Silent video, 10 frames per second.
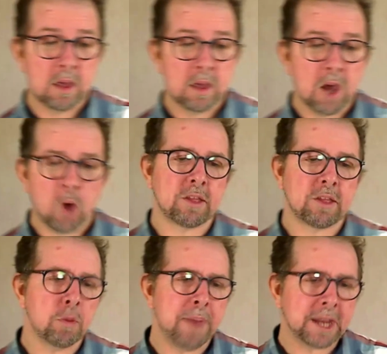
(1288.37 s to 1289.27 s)
All right,
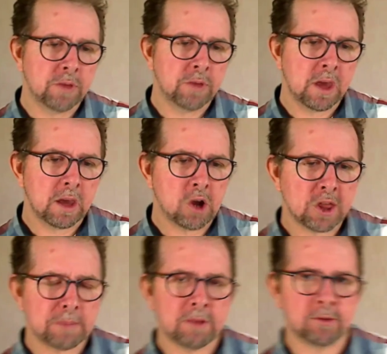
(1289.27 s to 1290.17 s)
so back to the
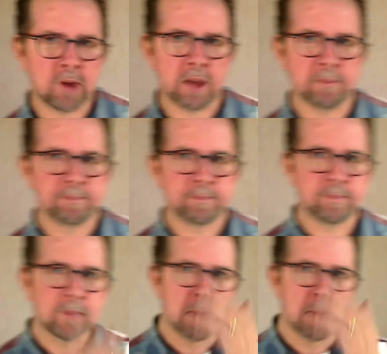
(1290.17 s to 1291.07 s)
concept of done.
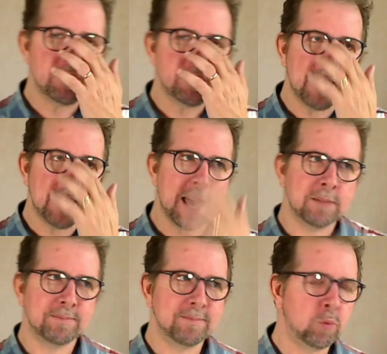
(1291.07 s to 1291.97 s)
I mentioned
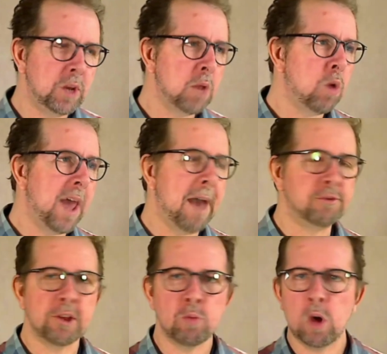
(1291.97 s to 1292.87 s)
that we didn't want to have
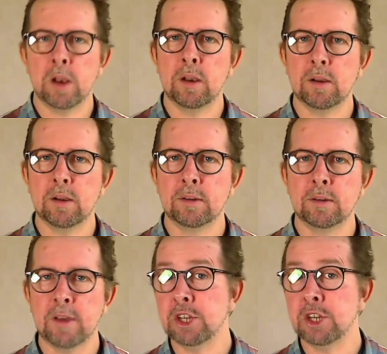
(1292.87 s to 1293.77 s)
just one
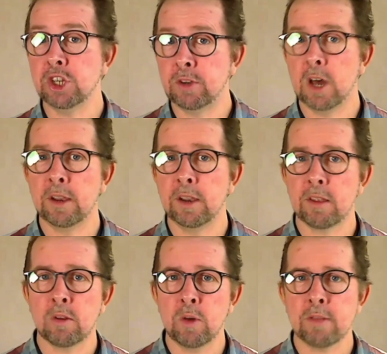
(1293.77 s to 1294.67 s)
definition of done.
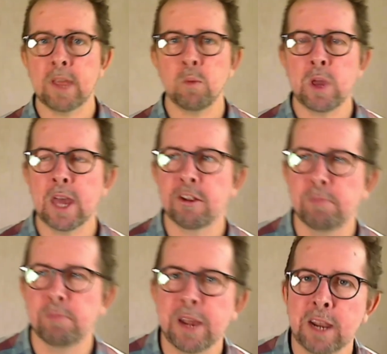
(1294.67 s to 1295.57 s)
So instead we kind of
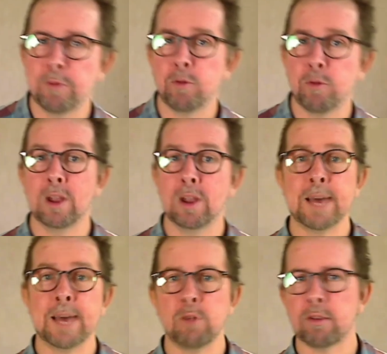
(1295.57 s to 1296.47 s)
split it into 4
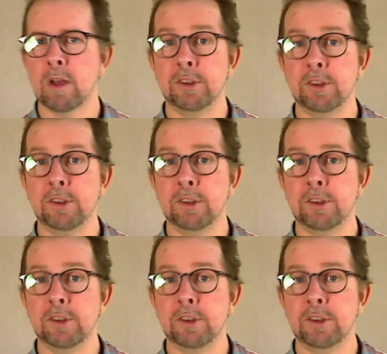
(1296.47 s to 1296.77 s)
levels of